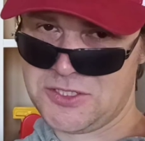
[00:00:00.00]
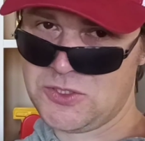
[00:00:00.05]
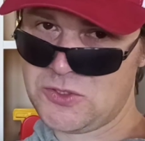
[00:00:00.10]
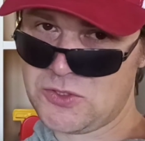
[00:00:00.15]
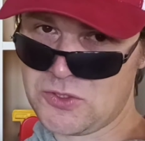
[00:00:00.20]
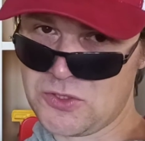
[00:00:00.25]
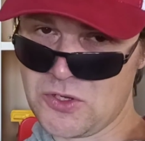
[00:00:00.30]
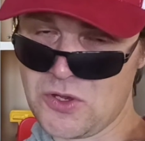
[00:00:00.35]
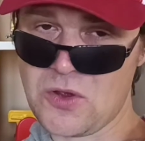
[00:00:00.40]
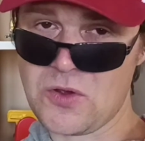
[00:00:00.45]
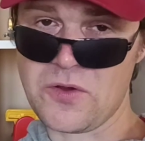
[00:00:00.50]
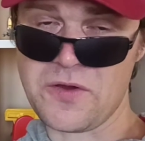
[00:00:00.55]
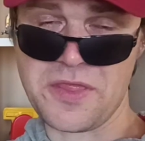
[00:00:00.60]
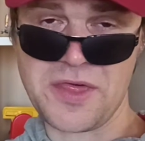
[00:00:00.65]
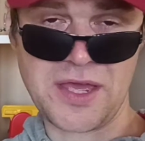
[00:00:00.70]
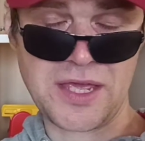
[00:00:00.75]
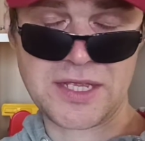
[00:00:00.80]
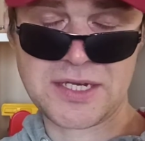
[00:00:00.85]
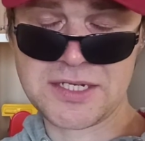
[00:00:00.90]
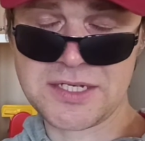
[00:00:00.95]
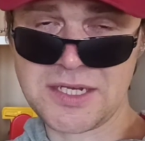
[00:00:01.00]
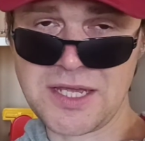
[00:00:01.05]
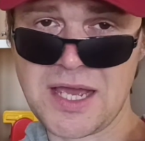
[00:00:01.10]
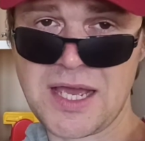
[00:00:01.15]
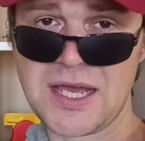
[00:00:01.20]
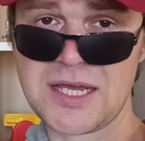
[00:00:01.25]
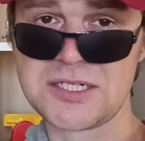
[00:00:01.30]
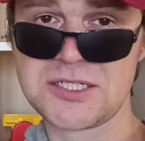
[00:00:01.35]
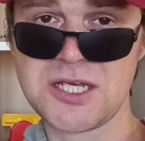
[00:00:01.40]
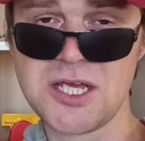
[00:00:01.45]
they
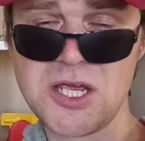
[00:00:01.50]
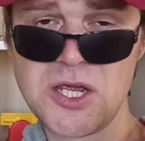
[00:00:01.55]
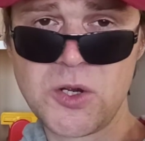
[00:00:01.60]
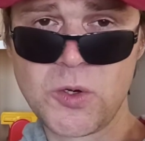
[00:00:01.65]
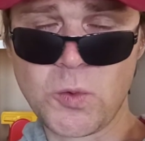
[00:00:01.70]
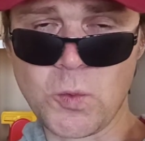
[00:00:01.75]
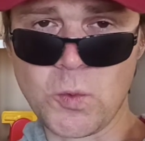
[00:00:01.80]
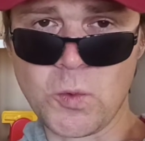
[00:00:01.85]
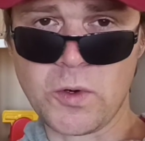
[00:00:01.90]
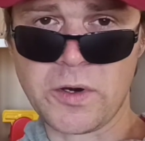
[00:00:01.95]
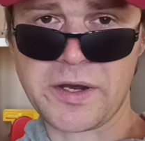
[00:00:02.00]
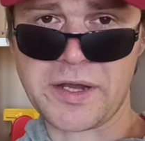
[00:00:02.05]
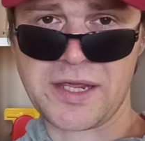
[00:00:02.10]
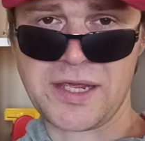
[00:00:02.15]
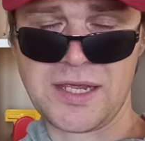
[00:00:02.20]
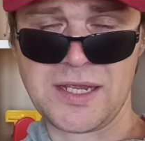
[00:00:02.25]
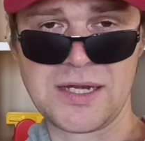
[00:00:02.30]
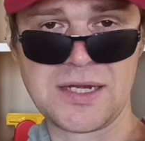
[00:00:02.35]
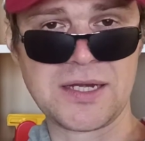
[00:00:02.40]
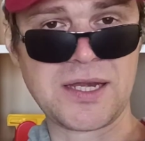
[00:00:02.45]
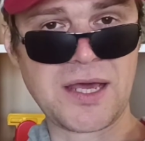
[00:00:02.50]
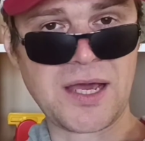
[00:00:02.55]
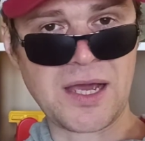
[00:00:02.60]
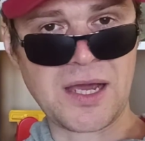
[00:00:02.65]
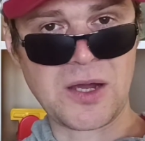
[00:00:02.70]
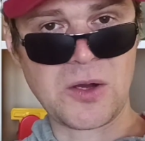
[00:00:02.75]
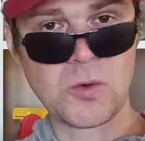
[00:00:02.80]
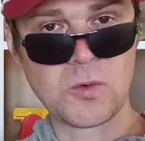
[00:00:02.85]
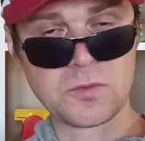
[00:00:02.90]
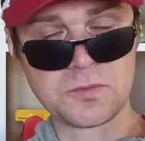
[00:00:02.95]
not working
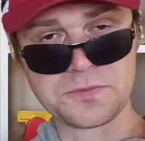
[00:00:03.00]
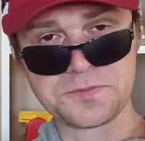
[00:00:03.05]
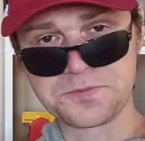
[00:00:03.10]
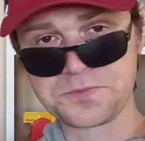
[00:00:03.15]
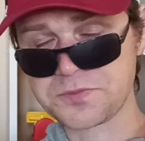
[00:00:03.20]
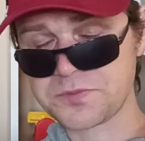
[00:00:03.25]
now,